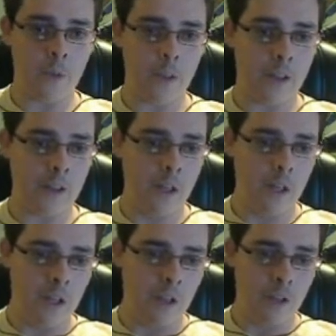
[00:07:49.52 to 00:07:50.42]
feel that
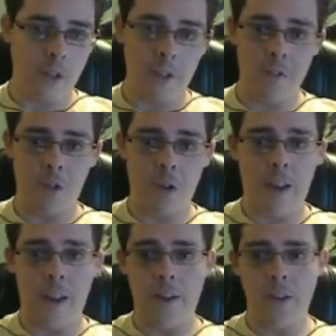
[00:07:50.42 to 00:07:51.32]
you're even or
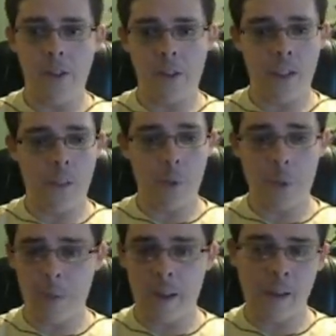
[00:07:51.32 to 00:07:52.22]
ahead, just to keep
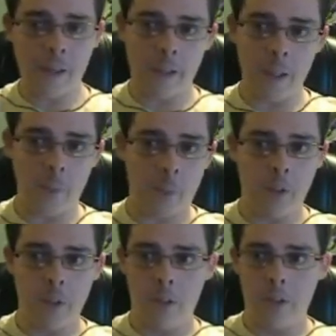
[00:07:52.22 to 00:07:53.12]
expanding, keep
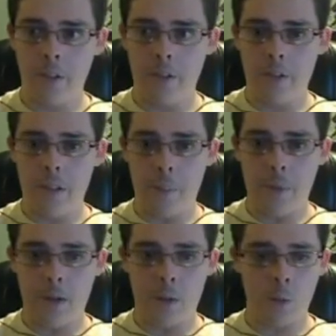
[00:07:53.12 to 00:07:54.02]

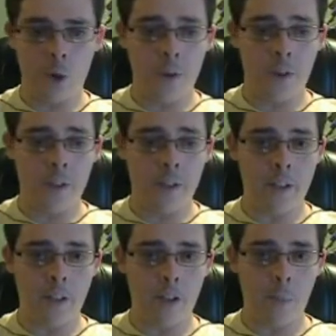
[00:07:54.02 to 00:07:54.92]
growing your
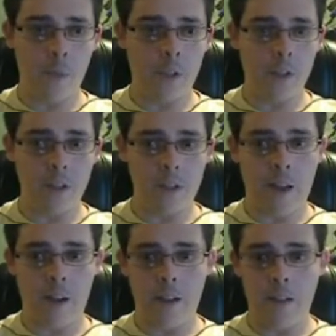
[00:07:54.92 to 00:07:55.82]
income, because
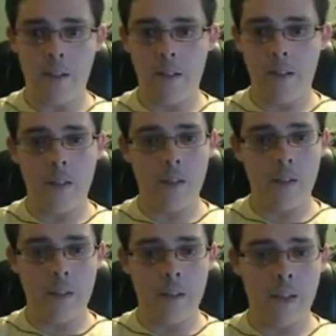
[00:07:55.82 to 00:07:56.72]
that in
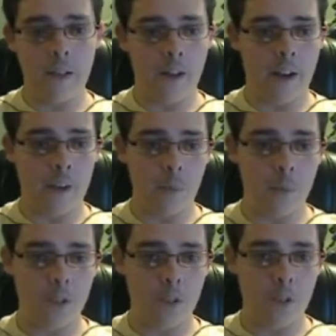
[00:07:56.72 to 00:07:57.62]
the later game
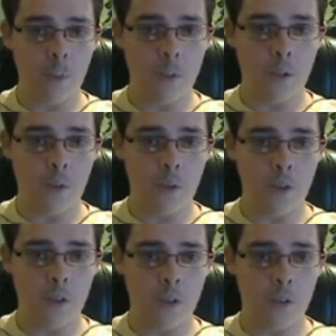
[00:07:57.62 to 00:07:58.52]
is going to be a huge
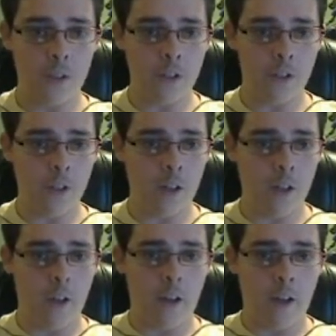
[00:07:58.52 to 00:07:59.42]
deal. Obviously,
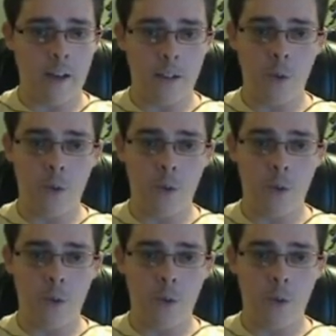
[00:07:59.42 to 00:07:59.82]
I do